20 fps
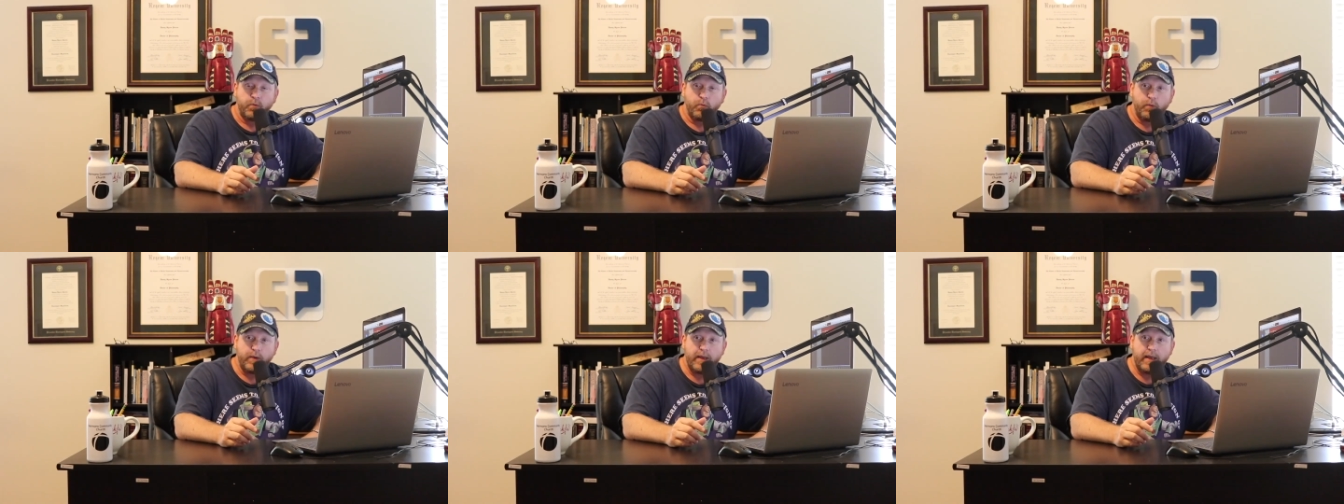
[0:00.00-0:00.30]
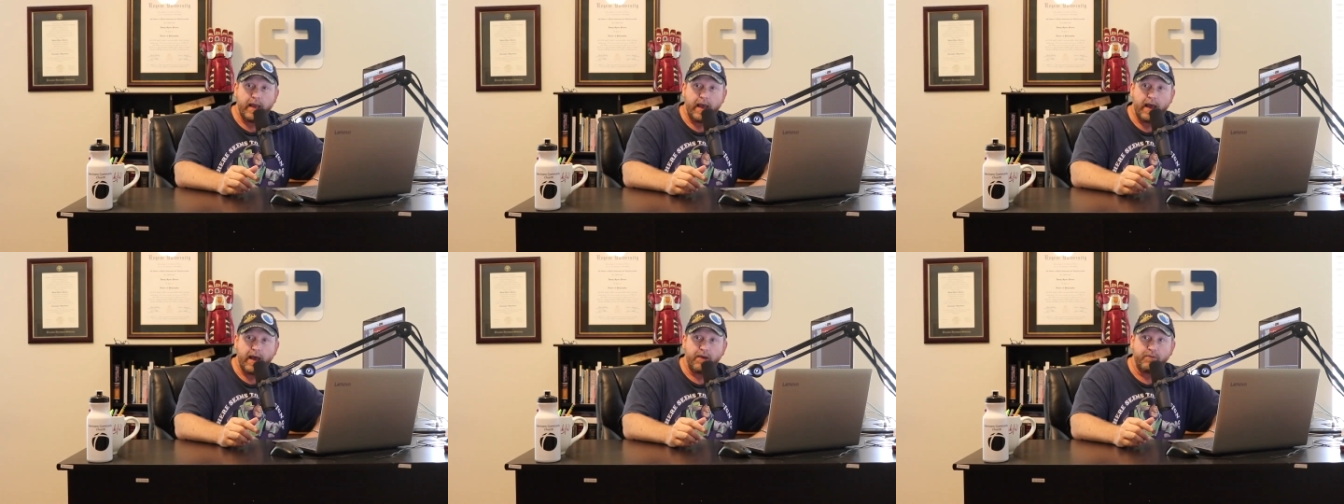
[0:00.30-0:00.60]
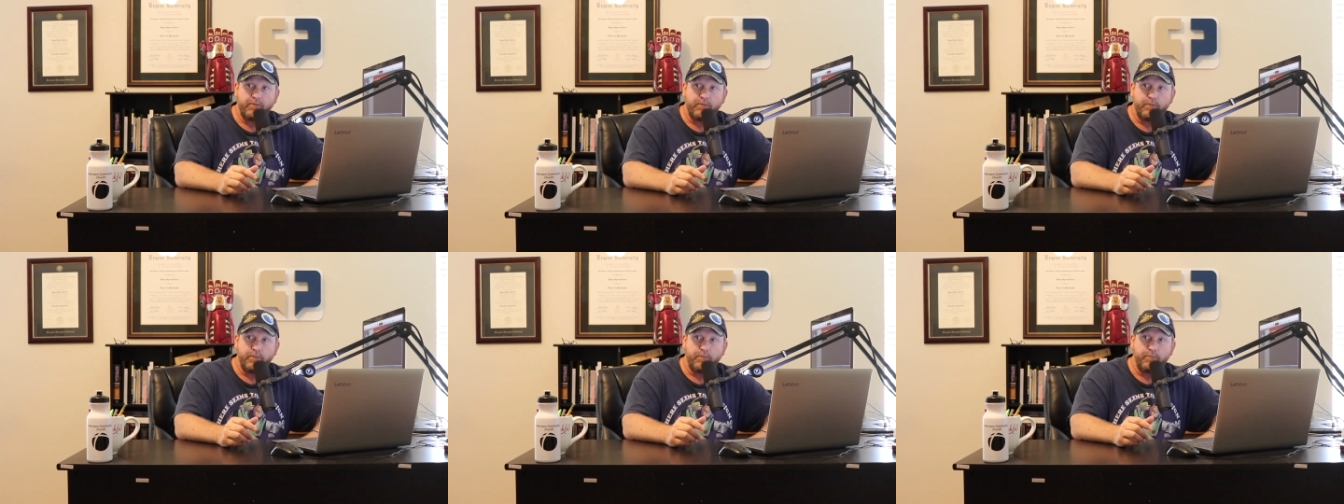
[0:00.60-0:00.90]
we
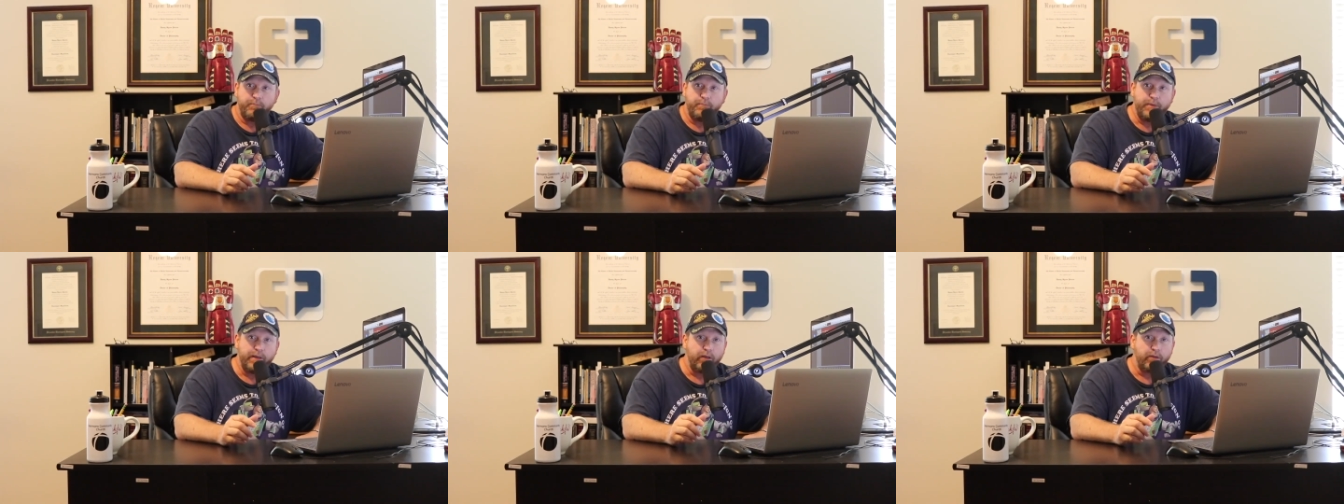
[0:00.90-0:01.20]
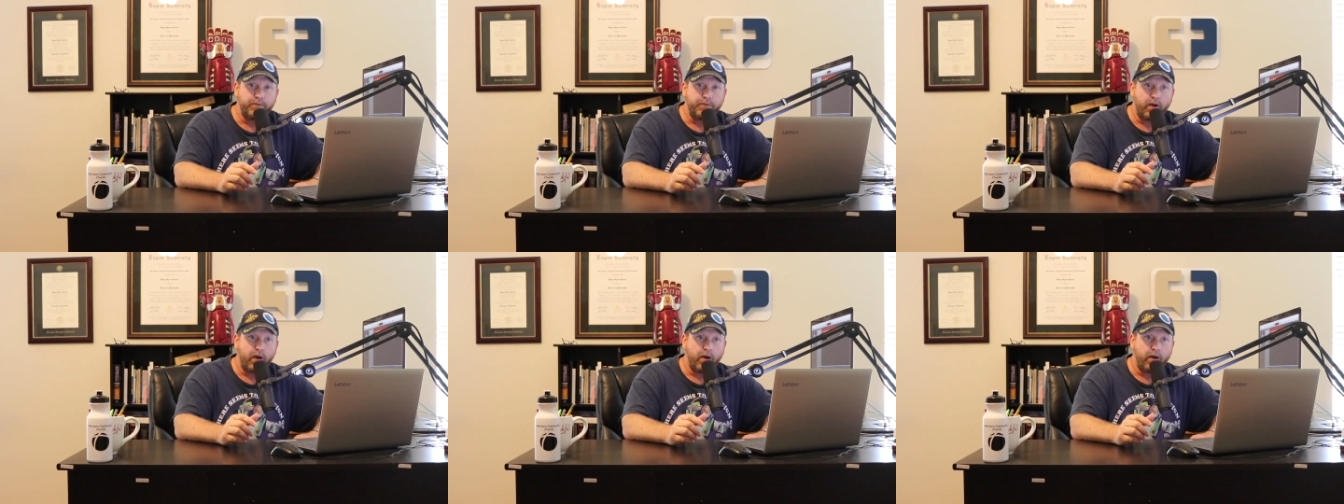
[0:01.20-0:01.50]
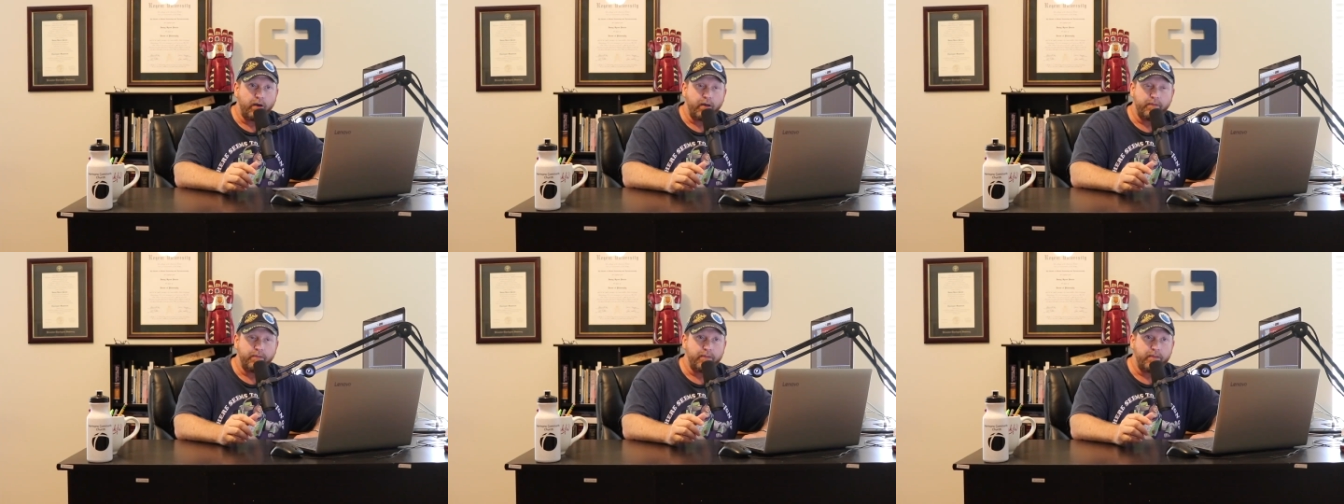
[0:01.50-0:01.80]
have built
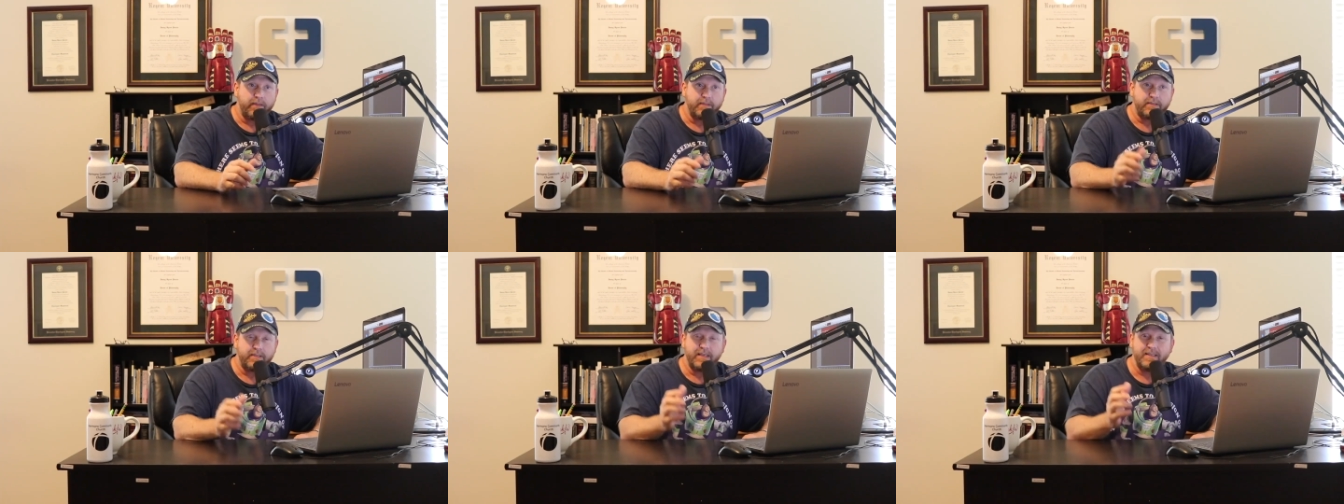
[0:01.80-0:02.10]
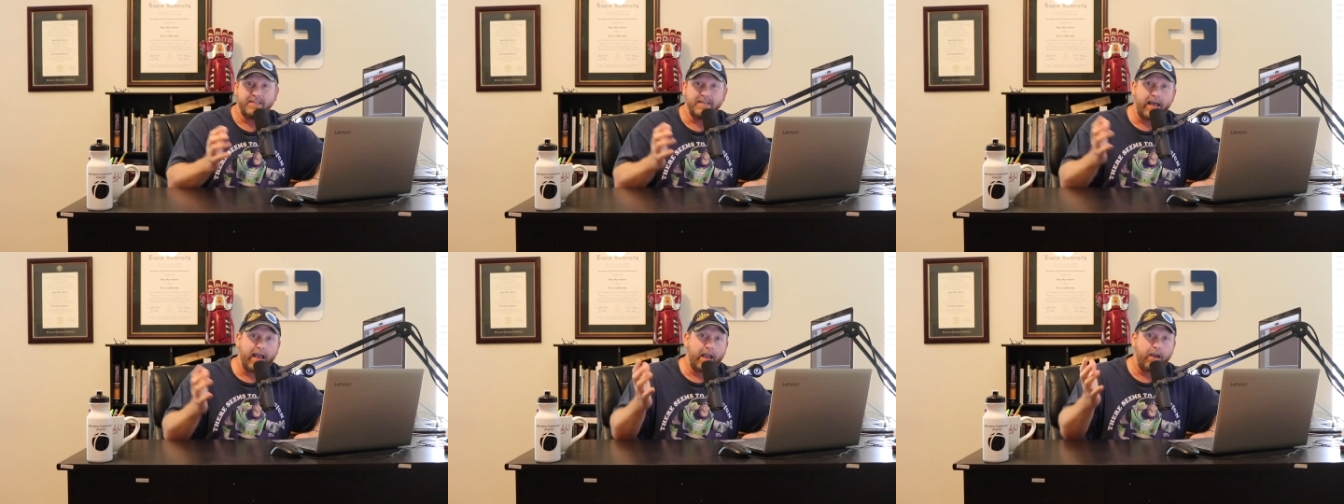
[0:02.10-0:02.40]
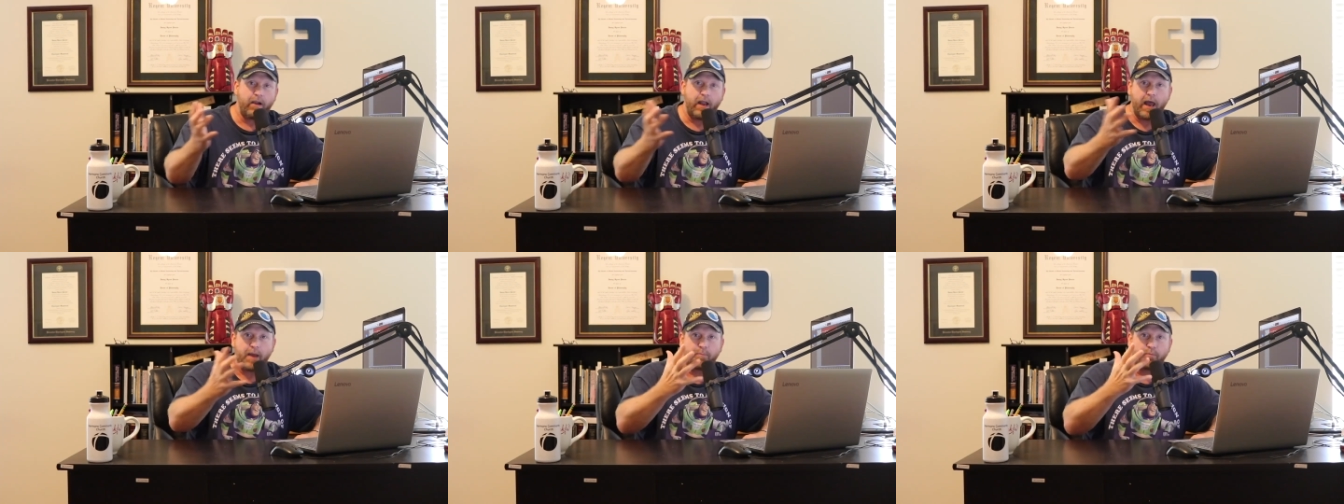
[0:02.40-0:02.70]
uh, this
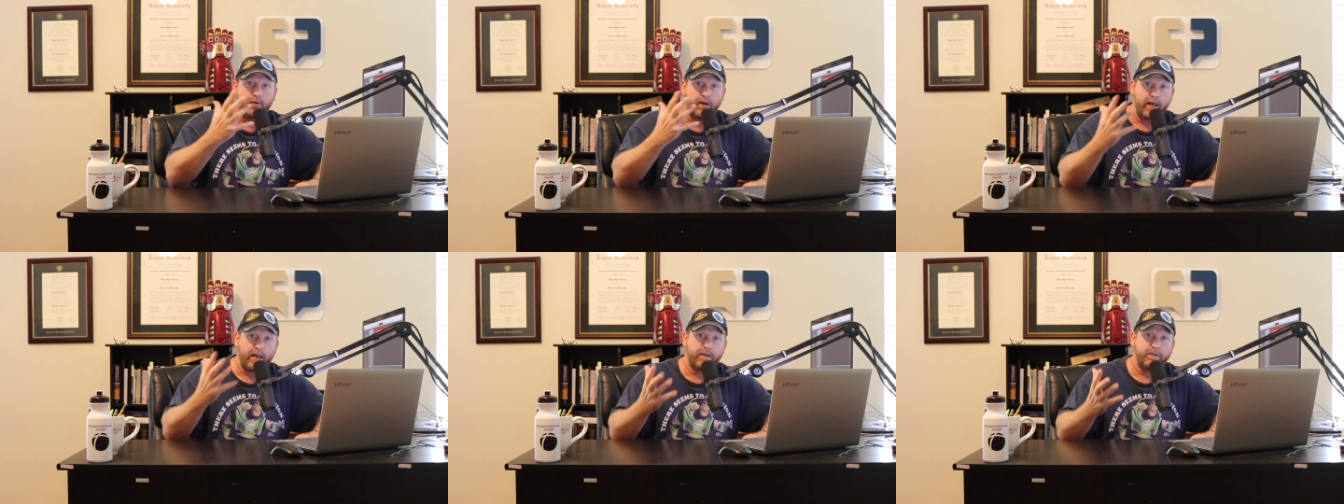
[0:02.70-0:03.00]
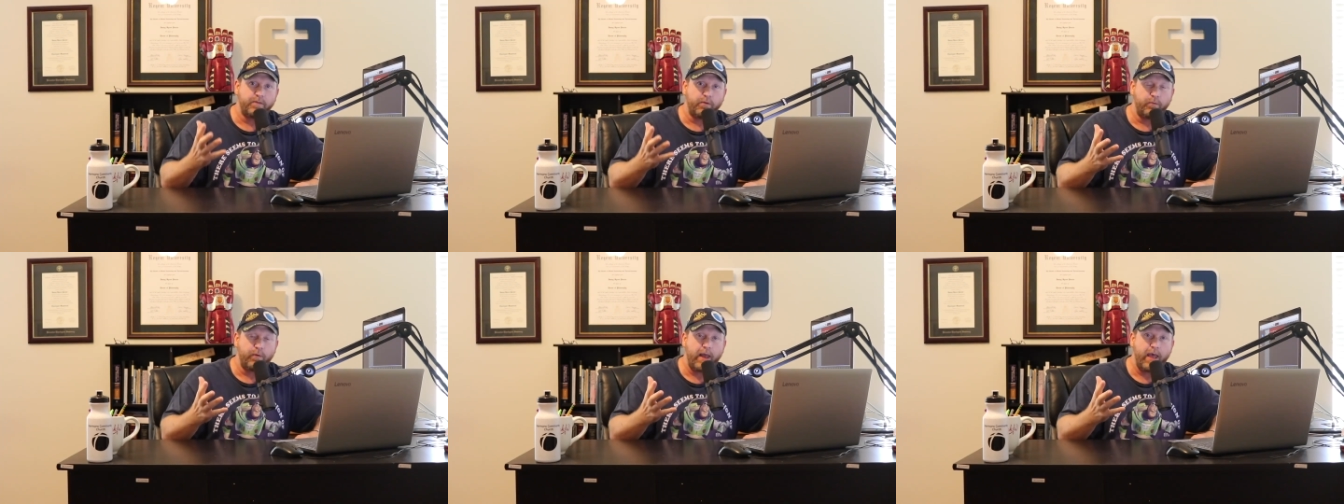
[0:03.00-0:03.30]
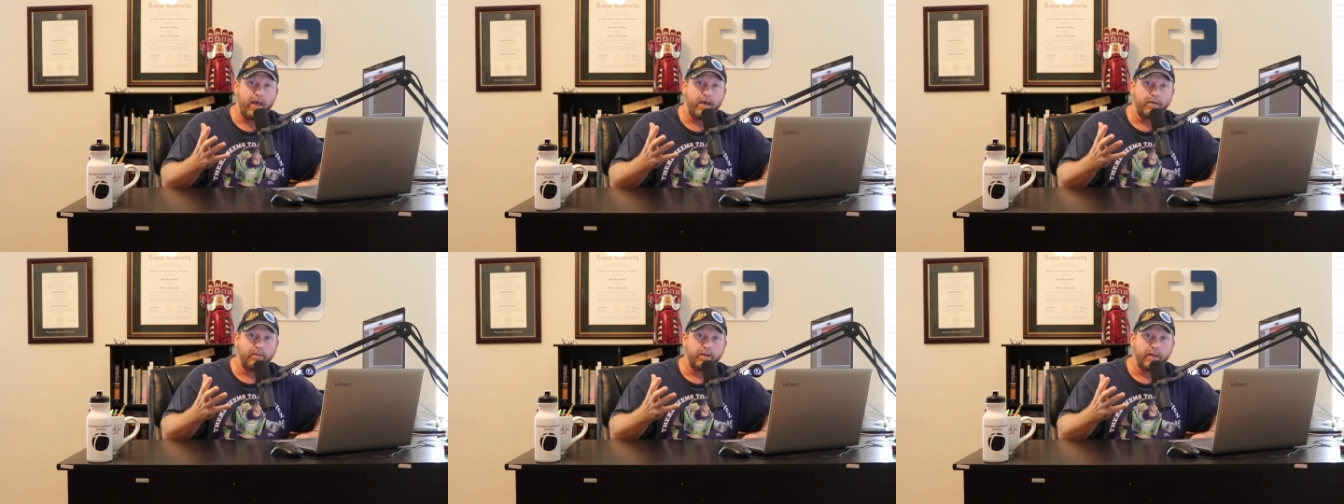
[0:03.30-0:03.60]
entire apparatus
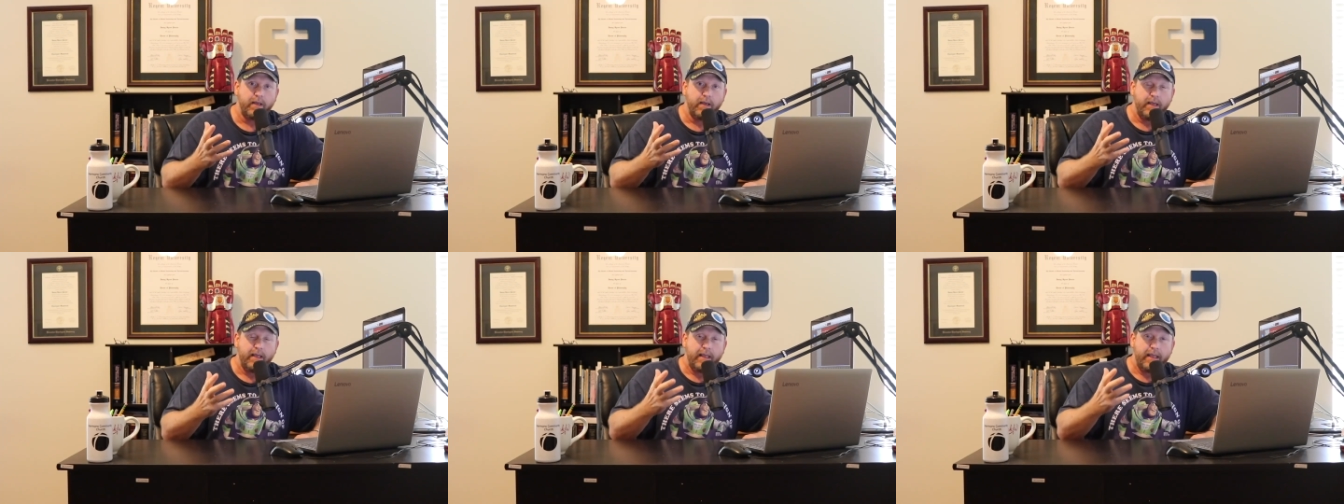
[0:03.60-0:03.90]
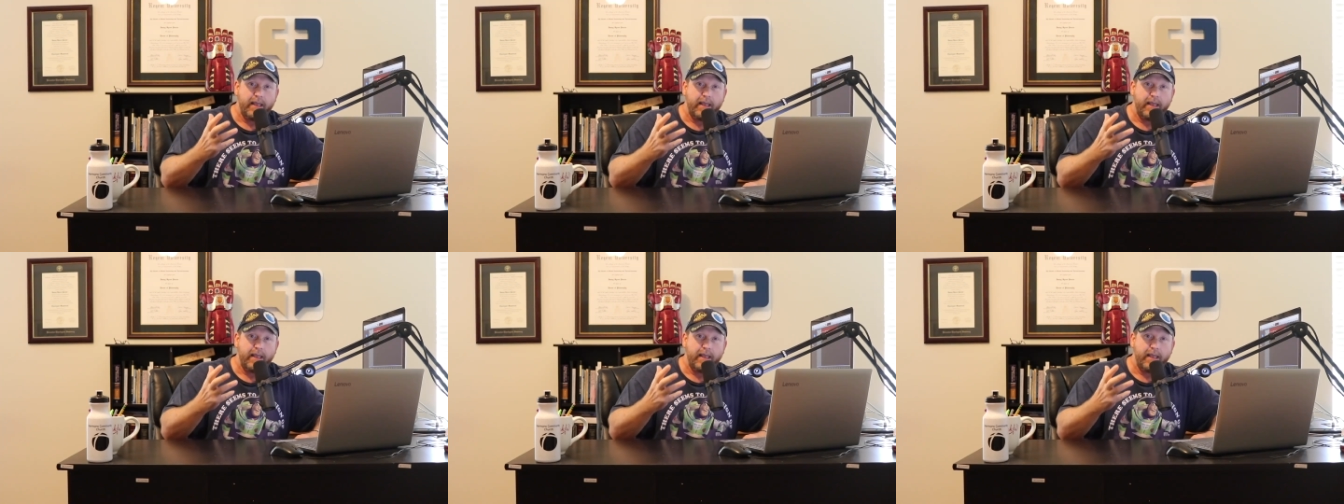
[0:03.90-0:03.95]
around